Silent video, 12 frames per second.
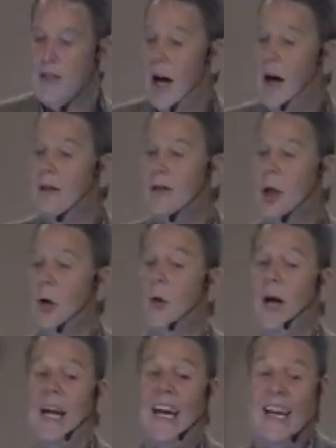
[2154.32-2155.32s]
He was
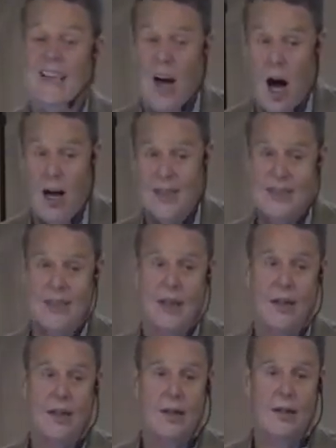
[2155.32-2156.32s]
also an
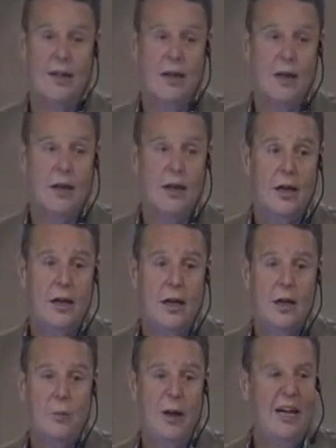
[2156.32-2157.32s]
agnostic.
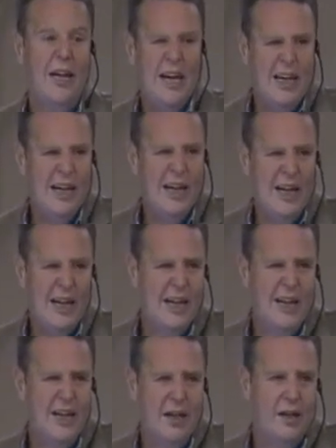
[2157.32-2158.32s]
I mean, he,
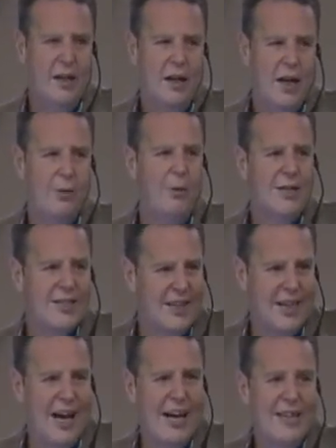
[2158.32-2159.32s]
he didn't he
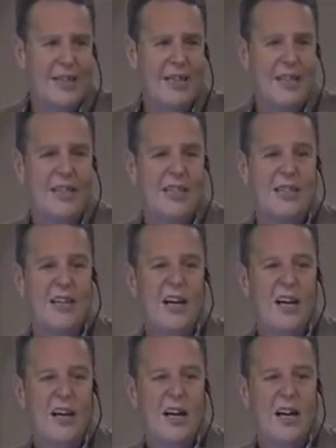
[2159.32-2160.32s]
wasn't an
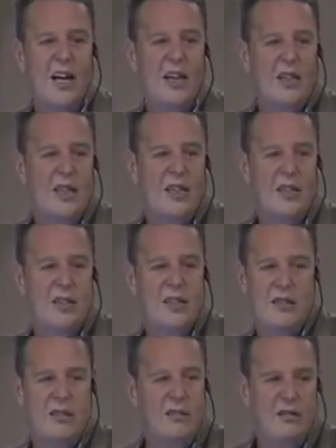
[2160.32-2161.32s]
atheist. He
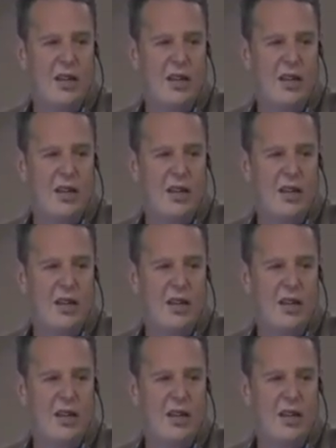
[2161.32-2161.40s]
just